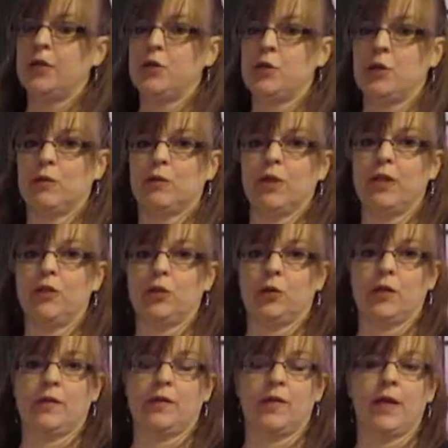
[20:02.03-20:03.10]
to a
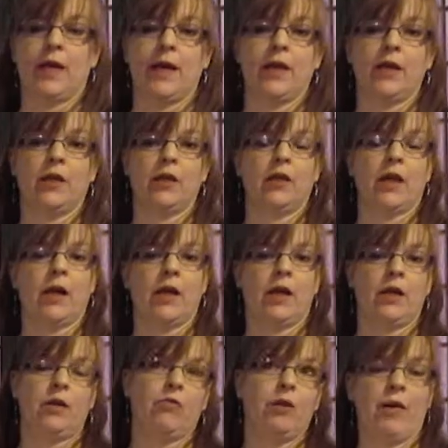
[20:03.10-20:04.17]
resource that
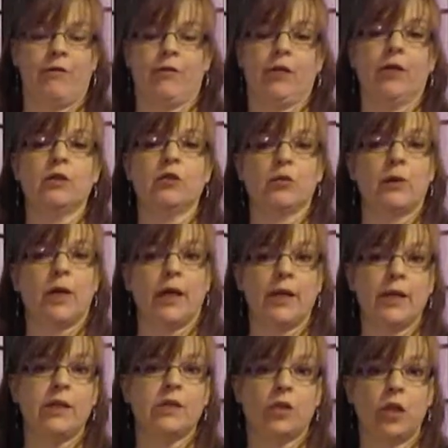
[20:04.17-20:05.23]
I reference when I
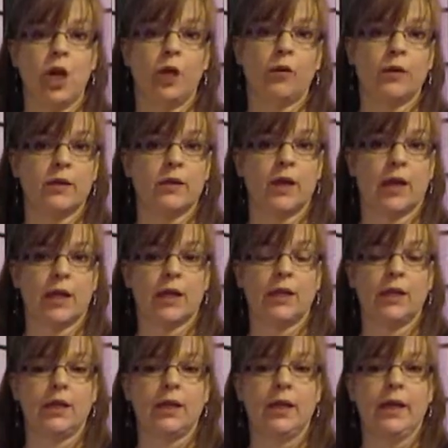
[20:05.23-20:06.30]
need to know a
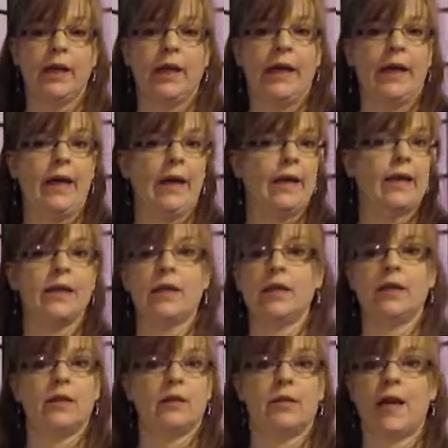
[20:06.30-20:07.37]
sign, and
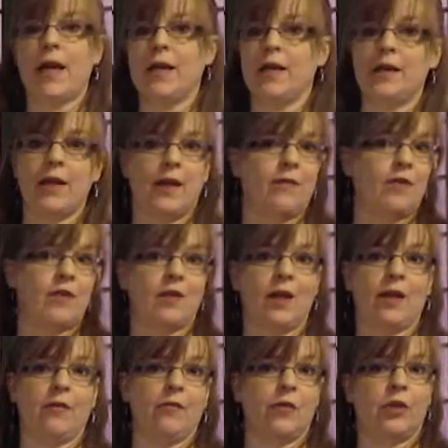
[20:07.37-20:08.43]
they didn't have a
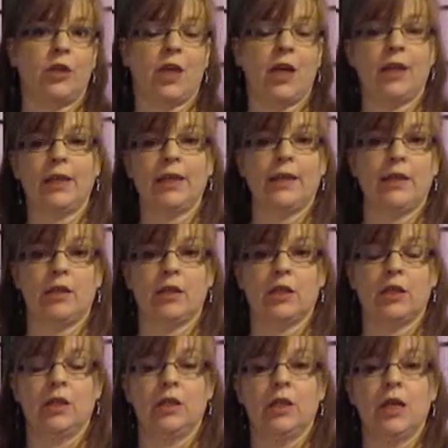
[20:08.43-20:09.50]
sign for shell
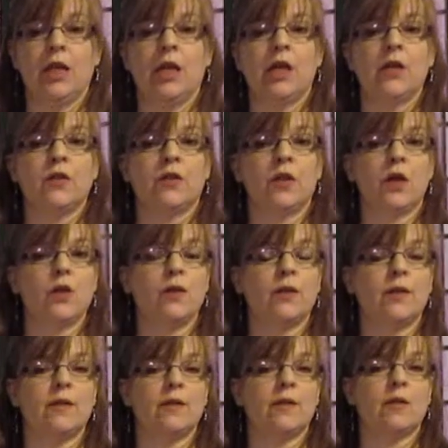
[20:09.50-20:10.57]
either. So
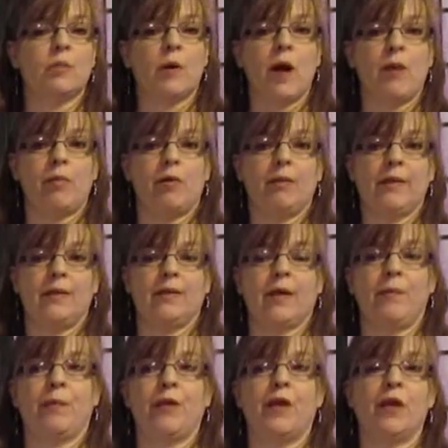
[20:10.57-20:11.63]
this is probably
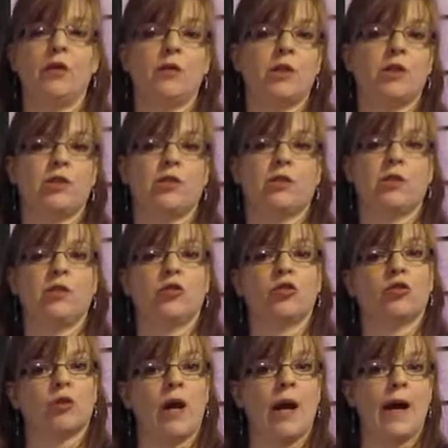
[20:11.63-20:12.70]
something you would just
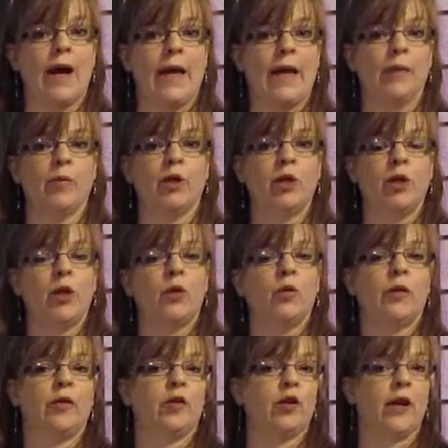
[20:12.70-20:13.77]
describe
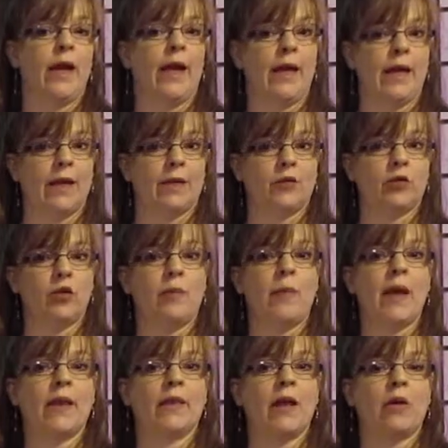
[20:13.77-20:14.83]
with your hands or
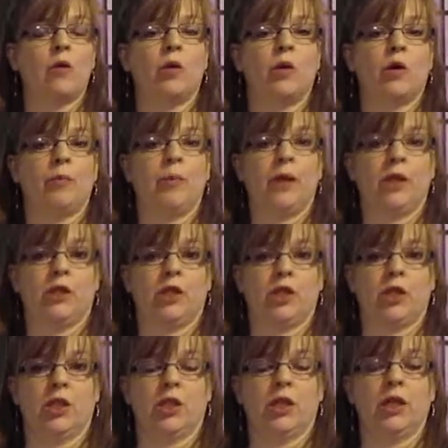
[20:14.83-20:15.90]
make that word
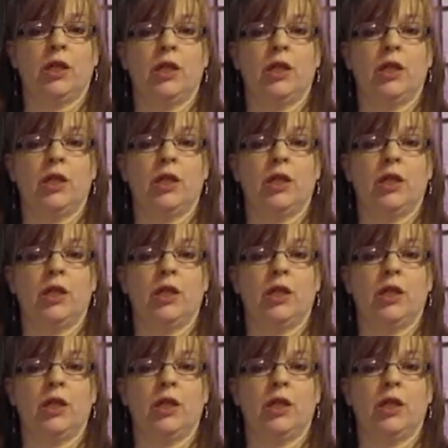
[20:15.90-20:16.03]
picture.